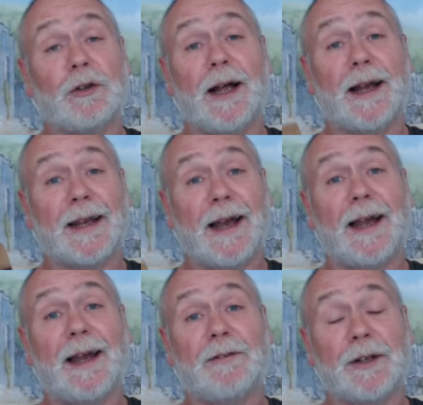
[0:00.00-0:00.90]
like I
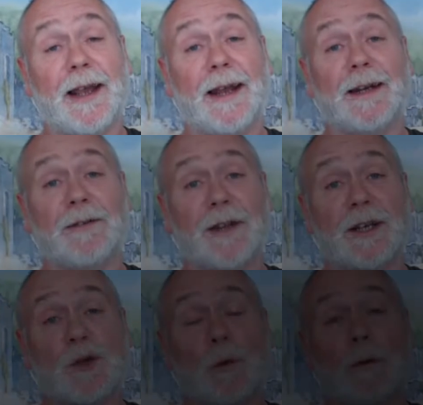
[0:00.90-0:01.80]
have at the end of this one.